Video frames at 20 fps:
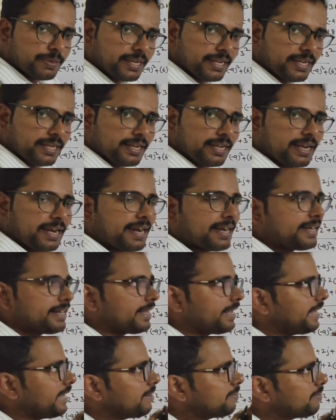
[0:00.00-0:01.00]
B and
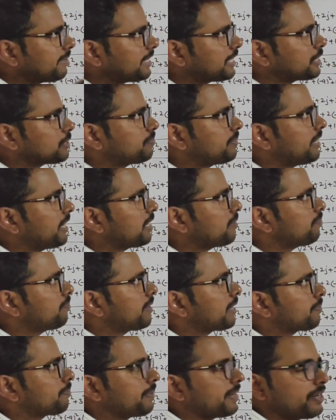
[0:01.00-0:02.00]
A minus B are
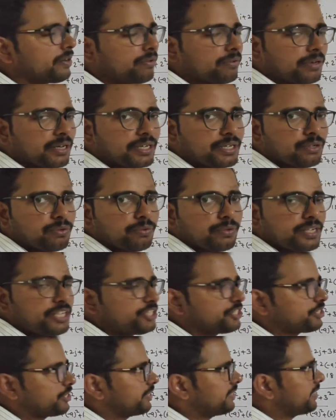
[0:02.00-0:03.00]
perpendicular to
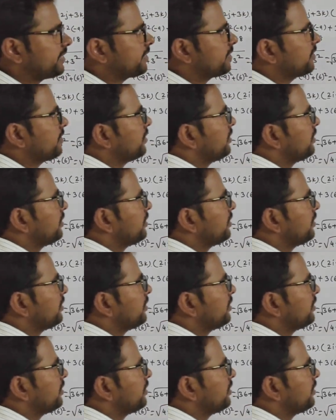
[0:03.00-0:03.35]
each other.